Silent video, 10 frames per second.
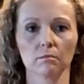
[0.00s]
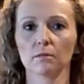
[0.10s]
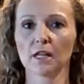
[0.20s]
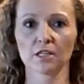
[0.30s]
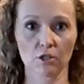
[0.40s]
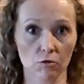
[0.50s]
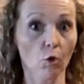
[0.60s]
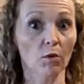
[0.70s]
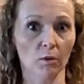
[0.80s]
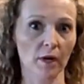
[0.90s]
That's
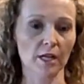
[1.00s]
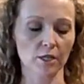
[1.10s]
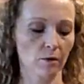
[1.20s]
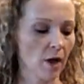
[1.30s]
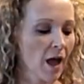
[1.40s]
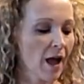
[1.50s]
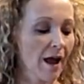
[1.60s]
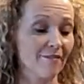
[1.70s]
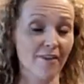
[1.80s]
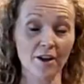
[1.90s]
normally what I do.
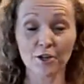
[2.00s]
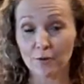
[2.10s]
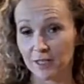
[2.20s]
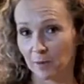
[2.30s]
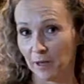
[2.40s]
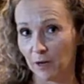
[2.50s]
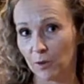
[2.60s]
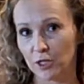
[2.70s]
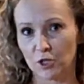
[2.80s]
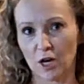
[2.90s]
I found a new recipe and I
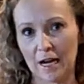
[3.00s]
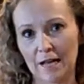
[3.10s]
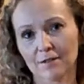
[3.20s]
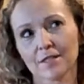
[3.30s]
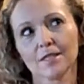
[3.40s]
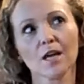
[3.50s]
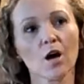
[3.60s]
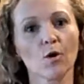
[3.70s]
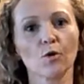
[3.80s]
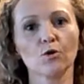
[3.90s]
wanted to try it out.
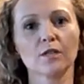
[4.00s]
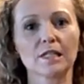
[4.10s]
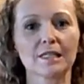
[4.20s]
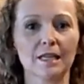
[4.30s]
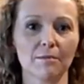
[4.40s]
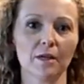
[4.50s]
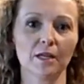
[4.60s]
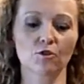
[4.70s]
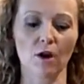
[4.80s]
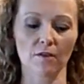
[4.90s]
So you get to see me
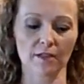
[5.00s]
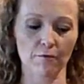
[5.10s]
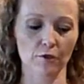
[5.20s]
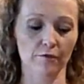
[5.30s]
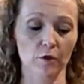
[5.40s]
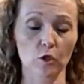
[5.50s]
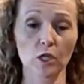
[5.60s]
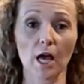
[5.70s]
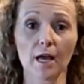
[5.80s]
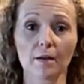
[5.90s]
try this out for the first
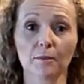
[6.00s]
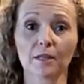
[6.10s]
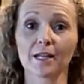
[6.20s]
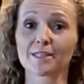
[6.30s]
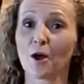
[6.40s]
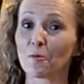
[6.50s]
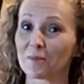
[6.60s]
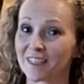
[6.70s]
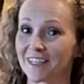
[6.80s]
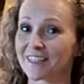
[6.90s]
time. Let's hope
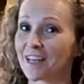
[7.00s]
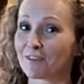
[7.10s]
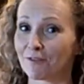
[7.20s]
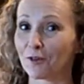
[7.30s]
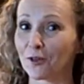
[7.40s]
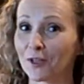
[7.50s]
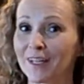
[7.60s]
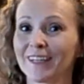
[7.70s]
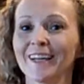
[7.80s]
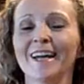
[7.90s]
it's successful.
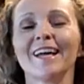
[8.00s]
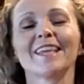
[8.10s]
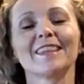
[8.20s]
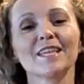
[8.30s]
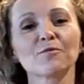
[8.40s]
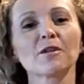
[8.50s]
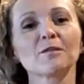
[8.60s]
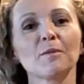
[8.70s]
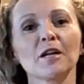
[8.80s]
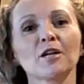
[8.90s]
This
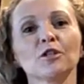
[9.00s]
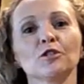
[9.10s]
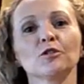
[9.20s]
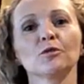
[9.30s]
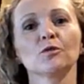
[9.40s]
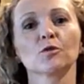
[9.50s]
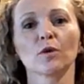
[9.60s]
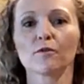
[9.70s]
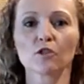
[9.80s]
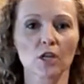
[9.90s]
recipe includes
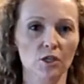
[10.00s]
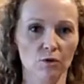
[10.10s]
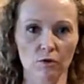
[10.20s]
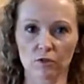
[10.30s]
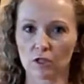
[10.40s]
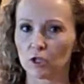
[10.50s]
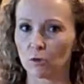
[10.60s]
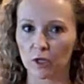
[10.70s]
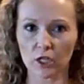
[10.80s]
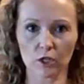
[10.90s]
whatever size roast that you
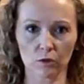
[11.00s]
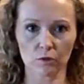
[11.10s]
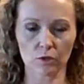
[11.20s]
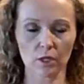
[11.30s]
want to use.